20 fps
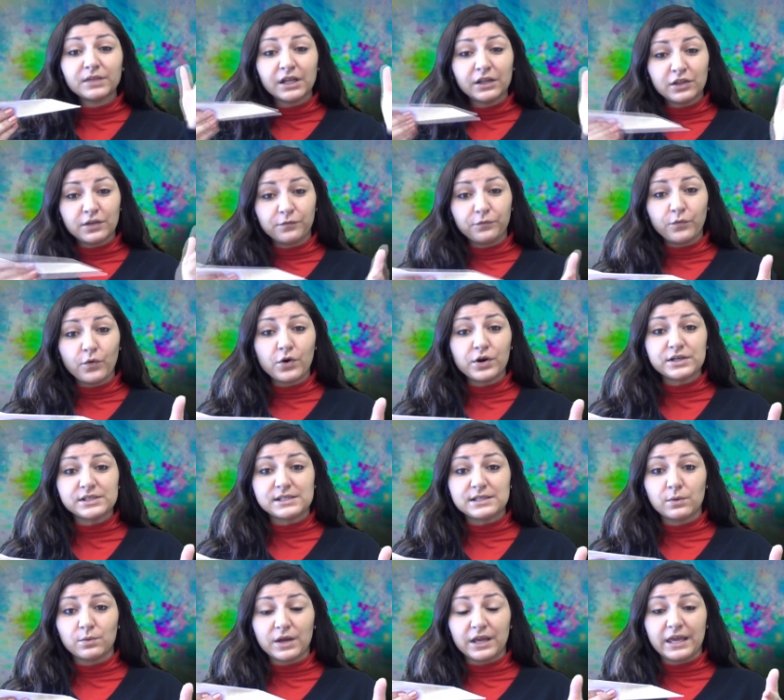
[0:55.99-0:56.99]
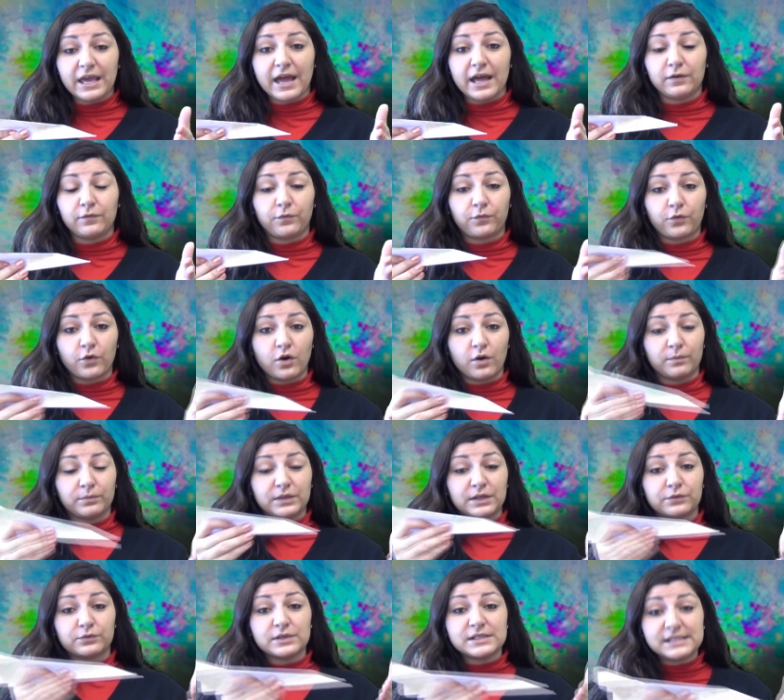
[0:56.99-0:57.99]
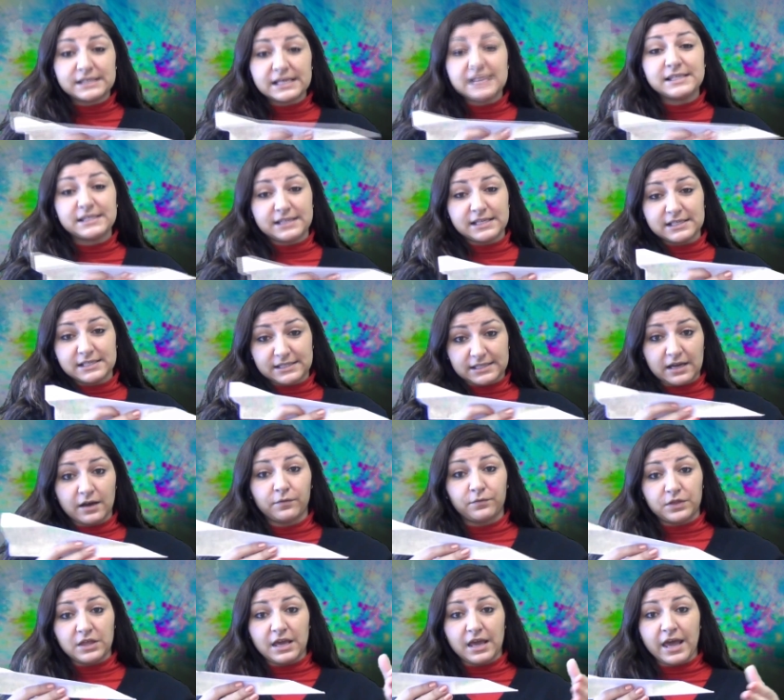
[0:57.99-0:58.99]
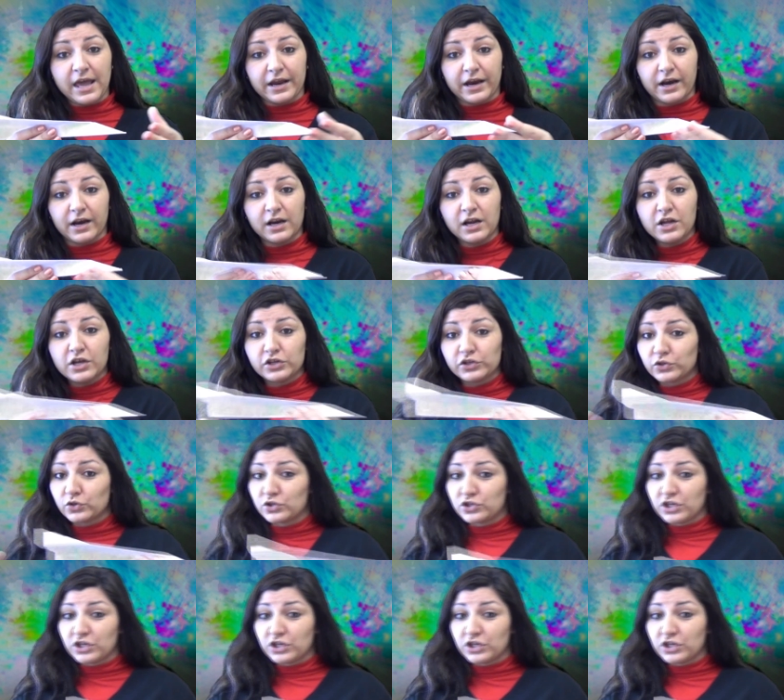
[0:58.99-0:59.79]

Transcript: the force that we get from the resistance of the air. So